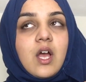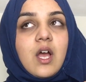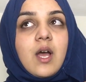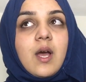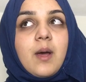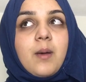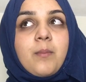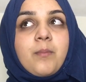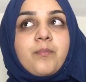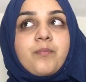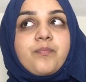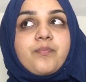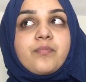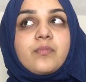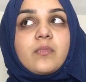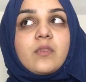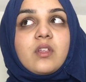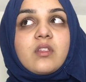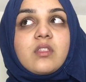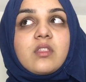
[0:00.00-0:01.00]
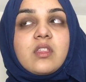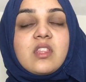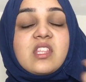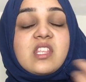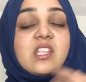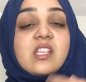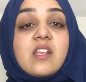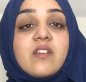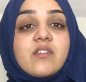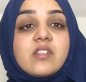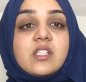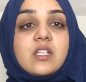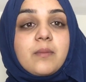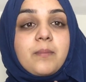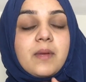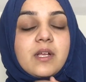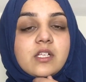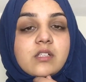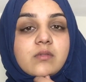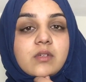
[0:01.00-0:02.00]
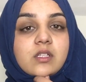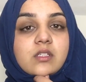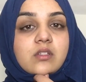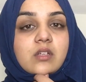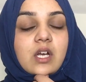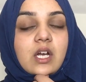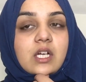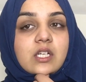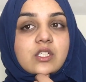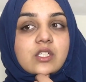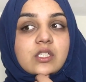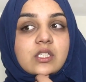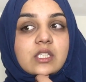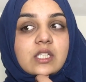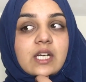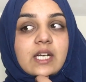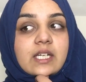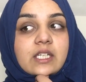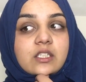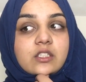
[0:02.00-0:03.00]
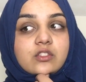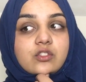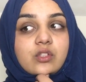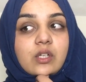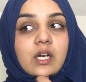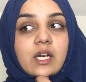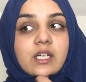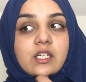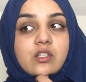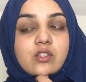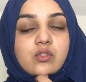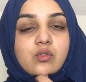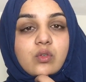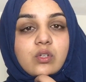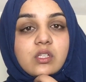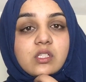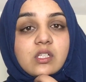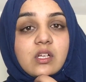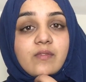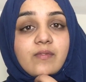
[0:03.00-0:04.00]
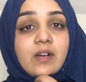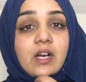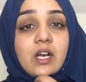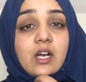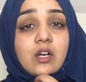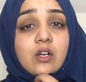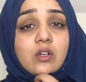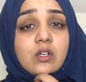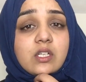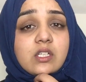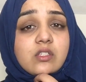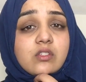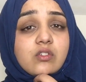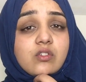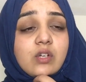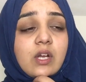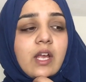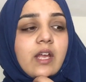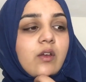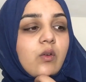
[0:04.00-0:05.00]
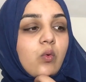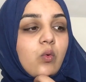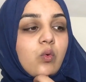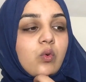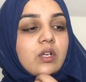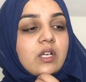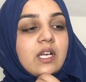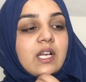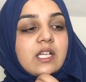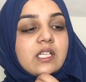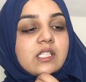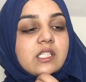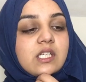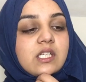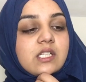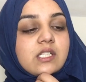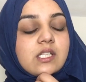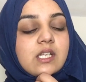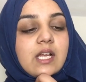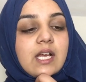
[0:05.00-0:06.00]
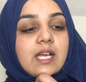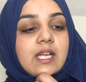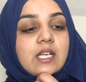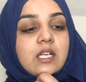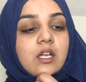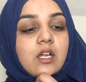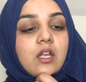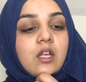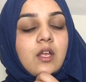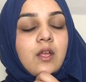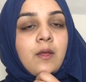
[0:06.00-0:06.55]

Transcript: seriously, the best way to actually, like, try and sort yourself out is to try and organise things, like,